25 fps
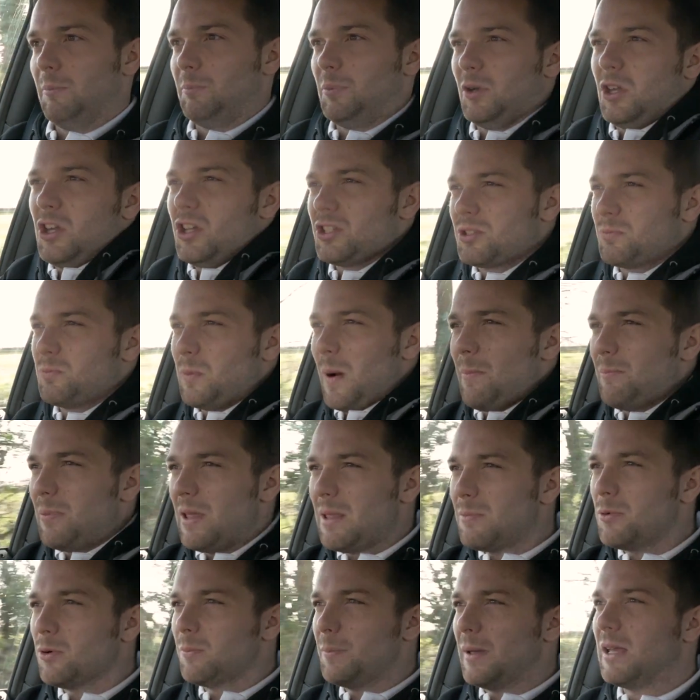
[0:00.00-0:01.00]
because when
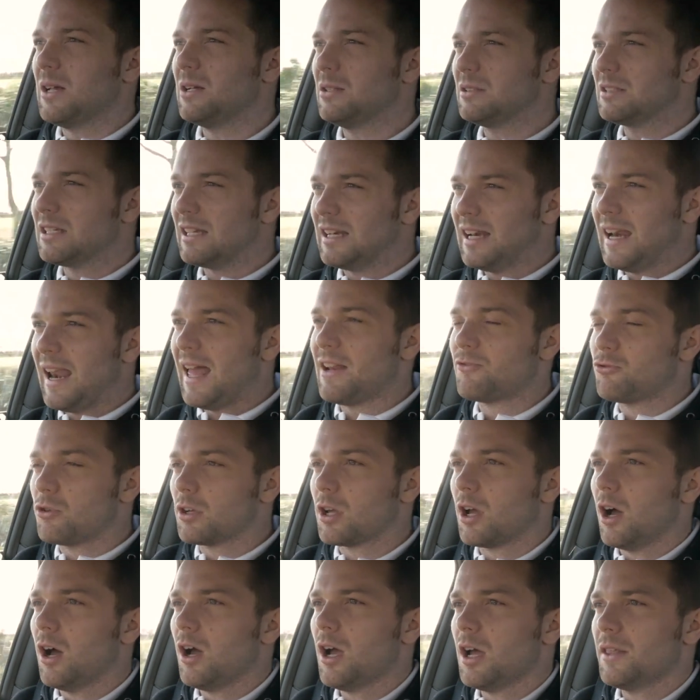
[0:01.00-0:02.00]
people build an
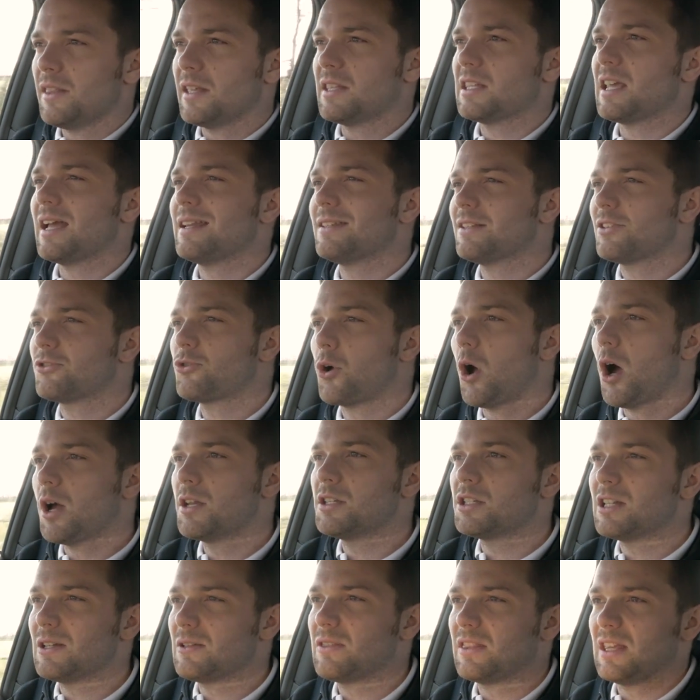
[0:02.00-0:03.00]
electric car they tend to
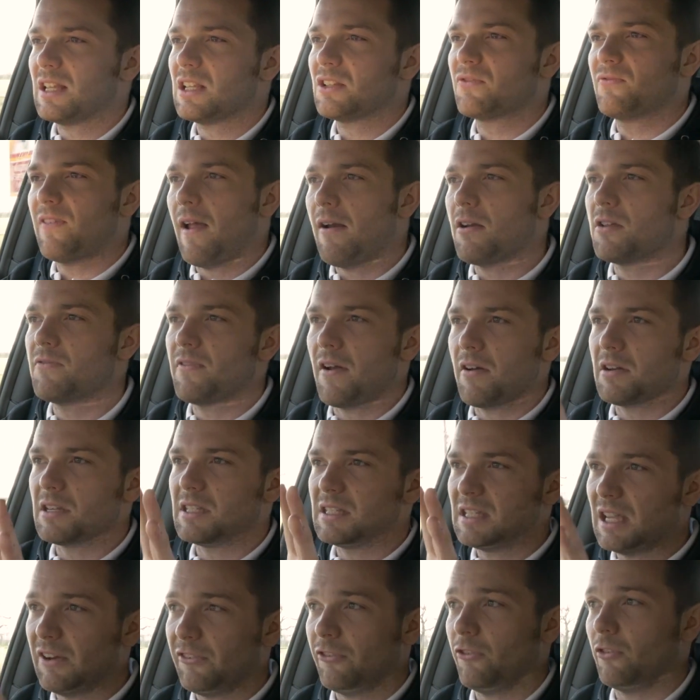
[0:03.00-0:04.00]
try and do things very,
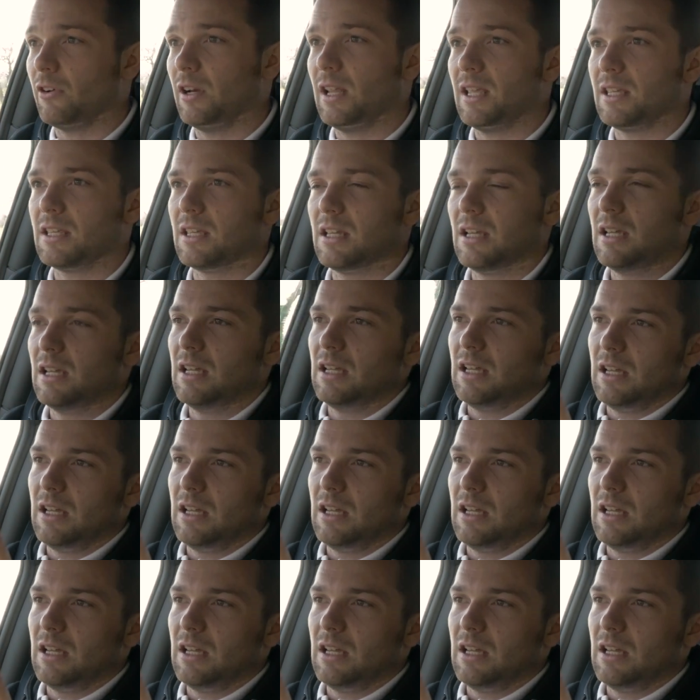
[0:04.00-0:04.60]
very differently